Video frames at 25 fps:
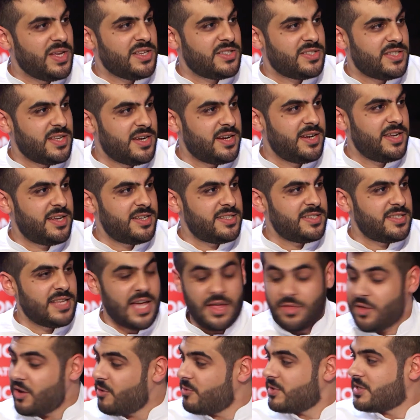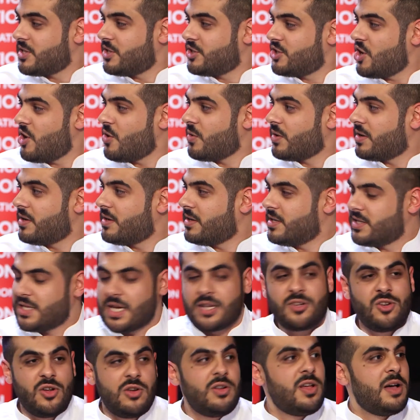serious? I thought it was a joke. He's like,
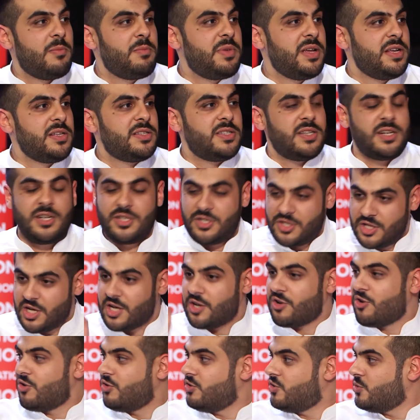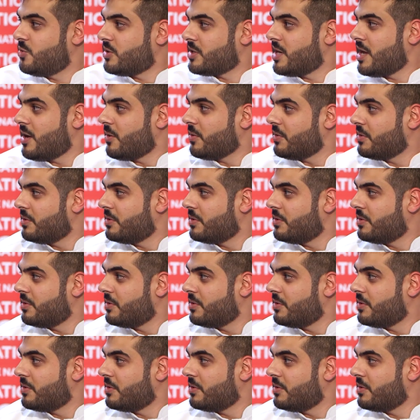no, I'm being serious. You got to go do it now.